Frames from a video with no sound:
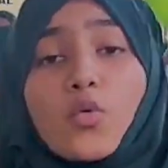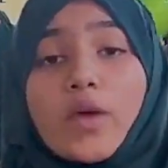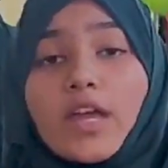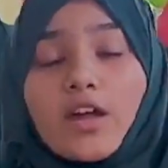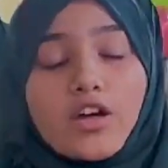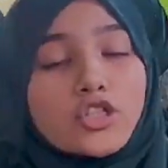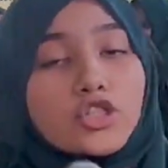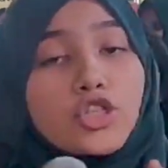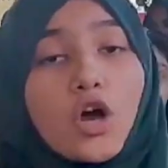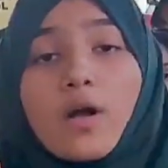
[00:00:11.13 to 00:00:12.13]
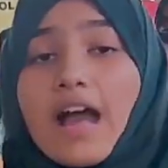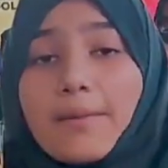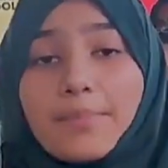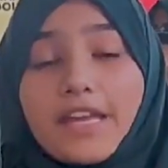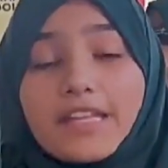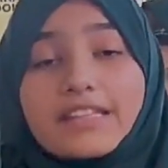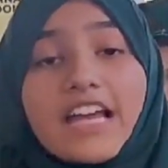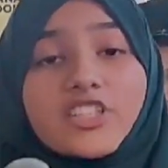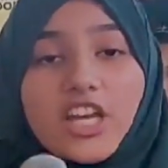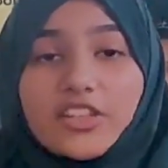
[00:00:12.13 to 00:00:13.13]
We are so happy
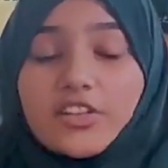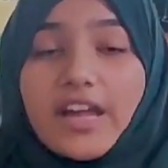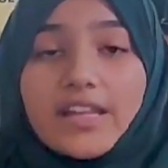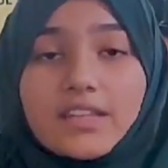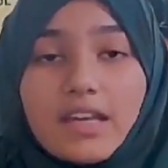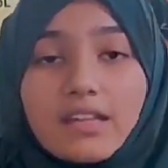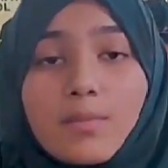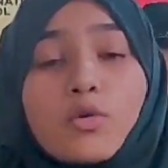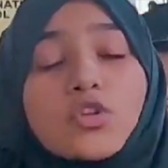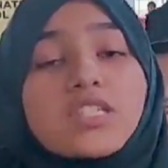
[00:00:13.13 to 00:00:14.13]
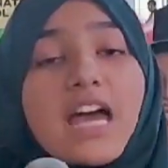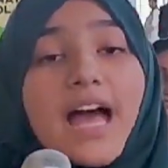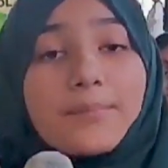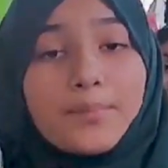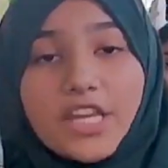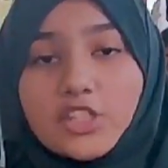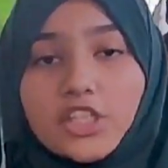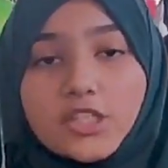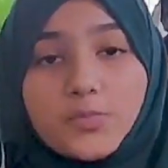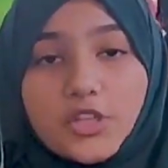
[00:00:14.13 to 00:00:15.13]
that Chandrayaan 3, the most
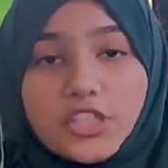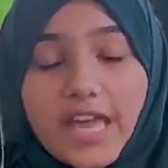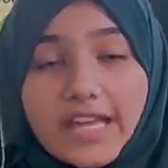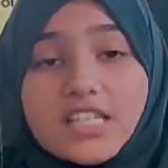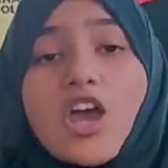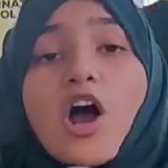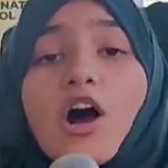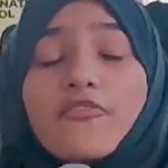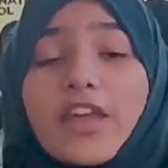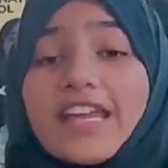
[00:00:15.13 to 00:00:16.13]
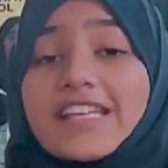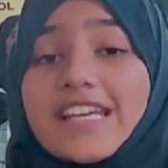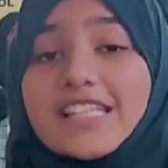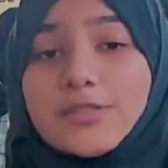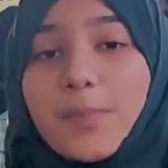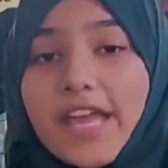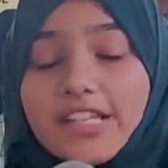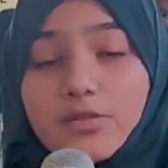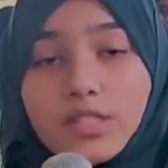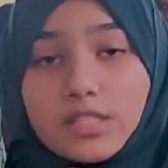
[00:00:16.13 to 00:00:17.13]
ambitious project of Indian
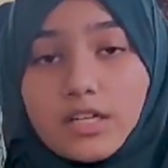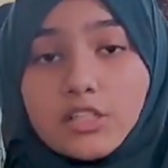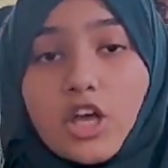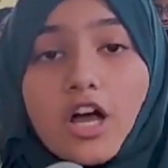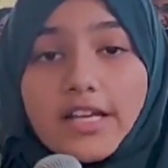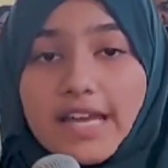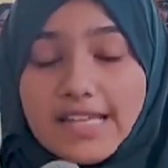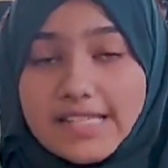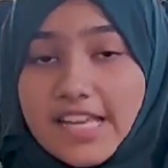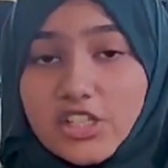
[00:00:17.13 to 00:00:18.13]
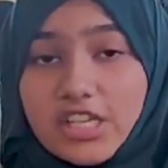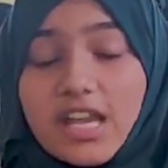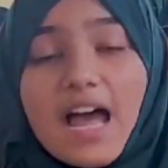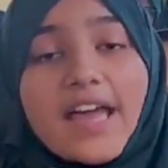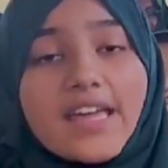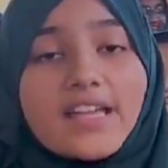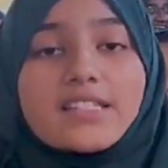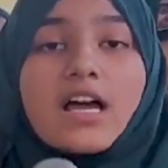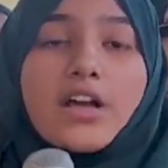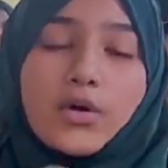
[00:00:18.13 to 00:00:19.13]
Space Research Organization,
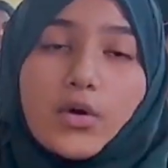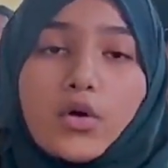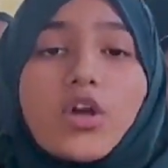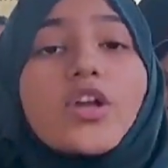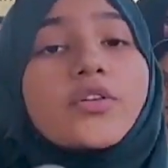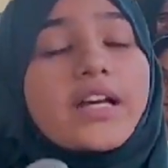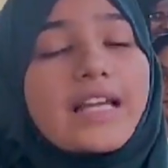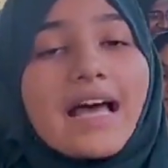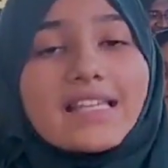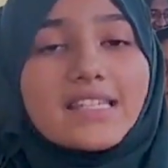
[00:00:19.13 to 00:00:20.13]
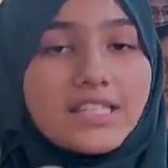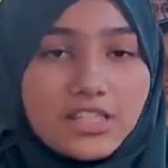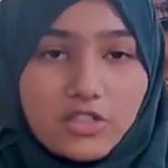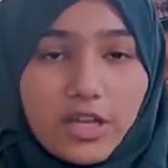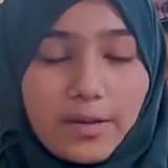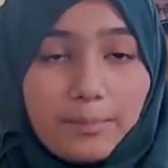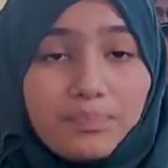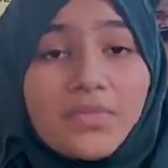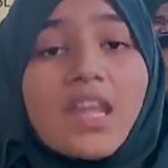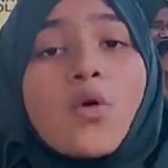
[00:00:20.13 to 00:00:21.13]
ISRO, realized its dream.
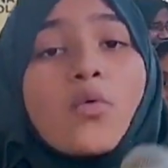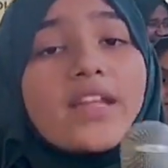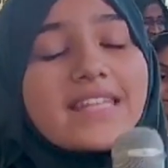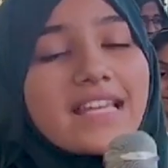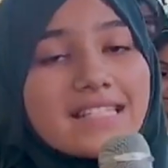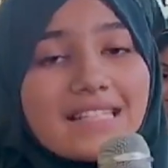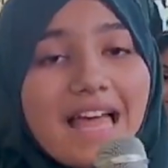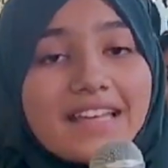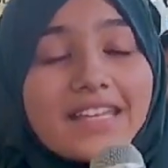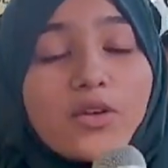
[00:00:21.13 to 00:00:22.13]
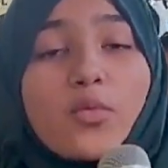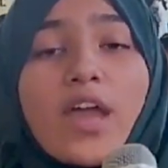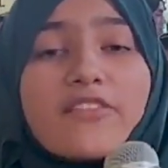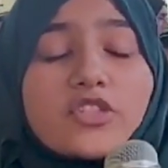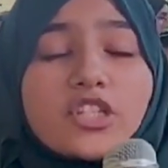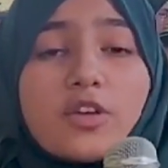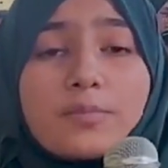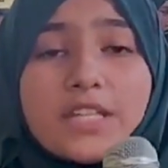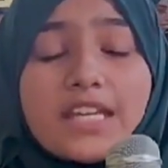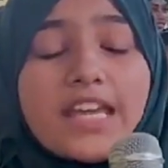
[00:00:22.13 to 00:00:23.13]
With this landing, we have
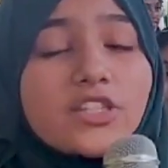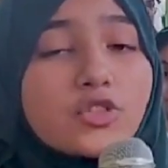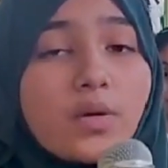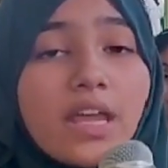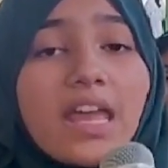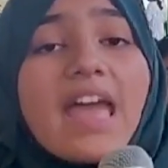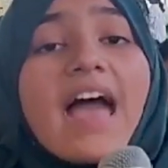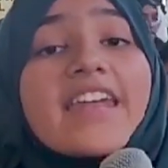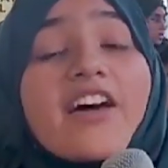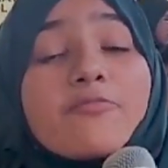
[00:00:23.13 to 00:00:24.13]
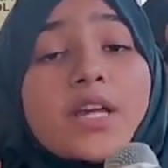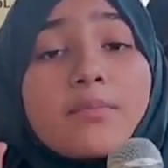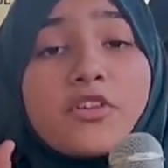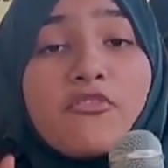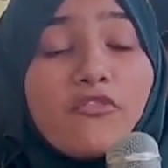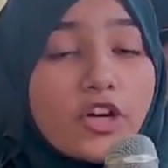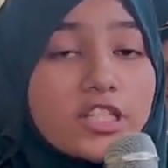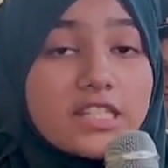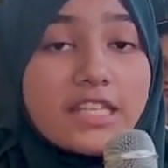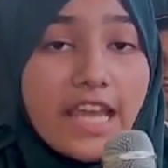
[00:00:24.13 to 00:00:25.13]
scripted history and have become the
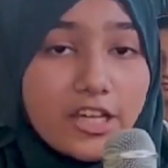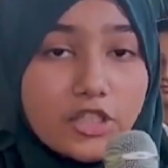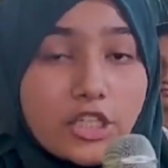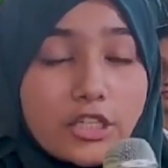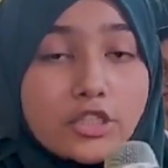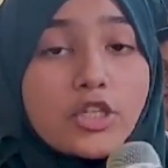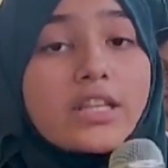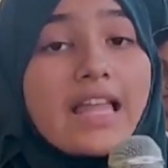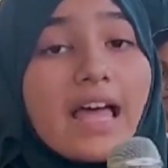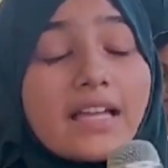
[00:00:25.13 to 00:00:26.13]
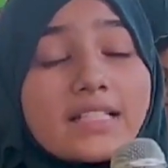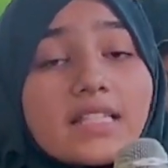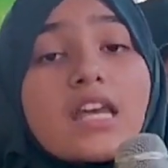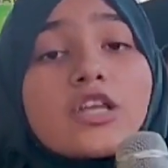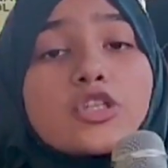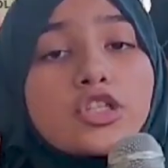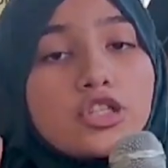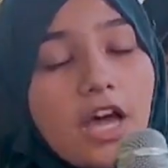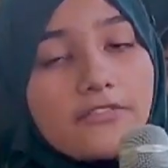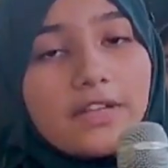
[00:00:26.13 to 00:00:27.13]
first nation to land, to
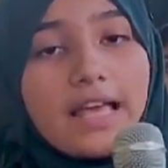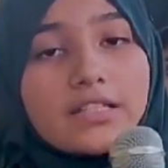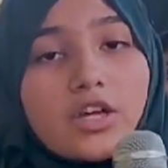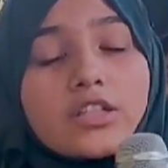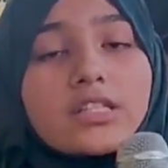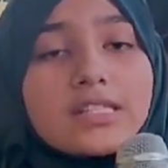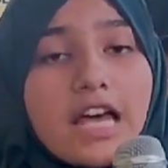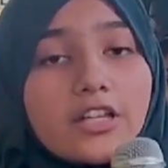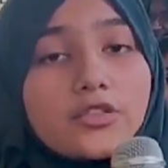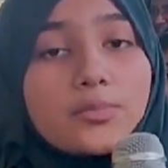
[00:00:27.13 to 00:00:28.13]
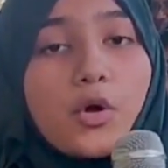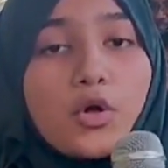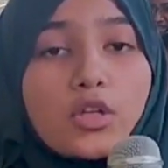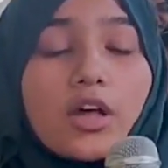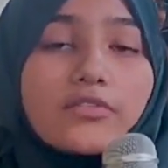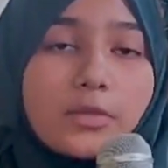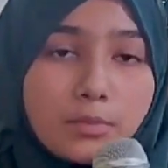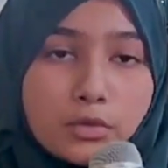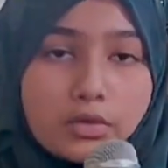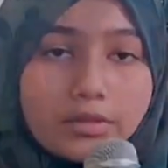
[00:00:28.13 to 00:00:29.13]
soft land on the south pole of the
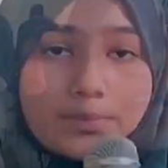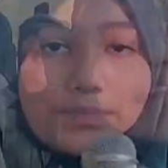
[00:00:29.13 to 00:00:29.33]
moon.